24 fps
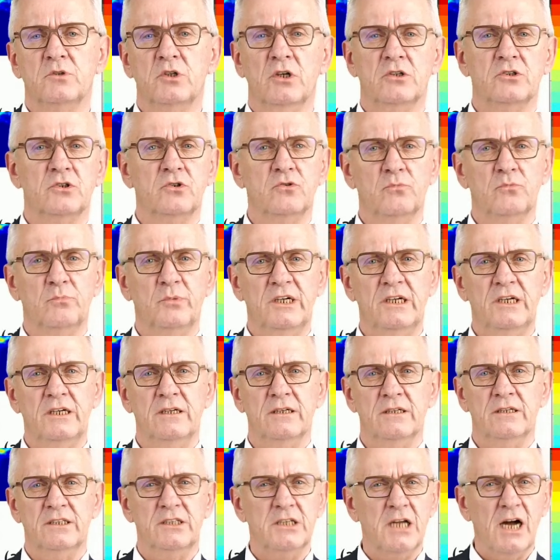Just to
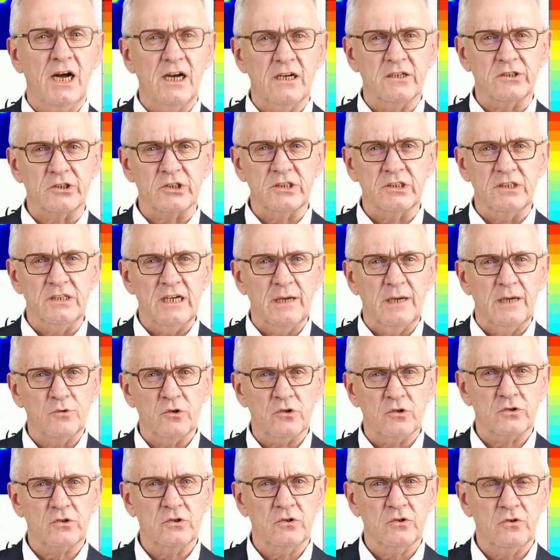be nasty, I'm
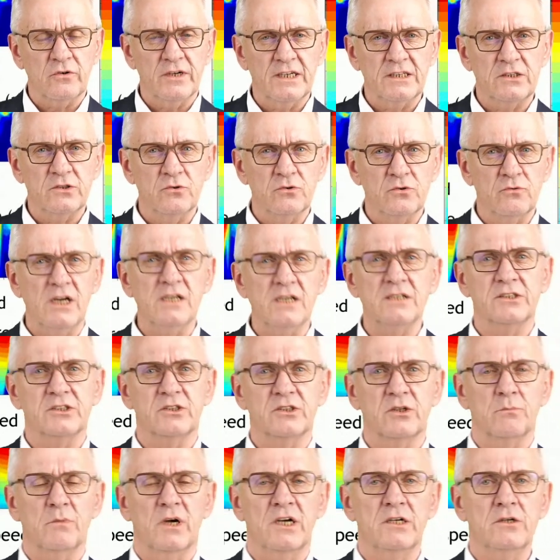not going to
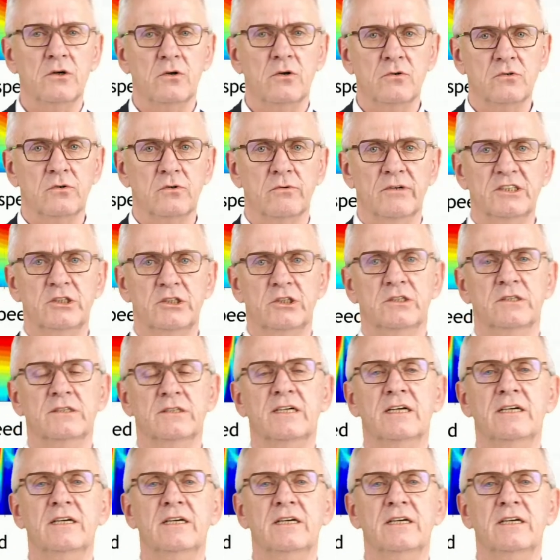answer my own question.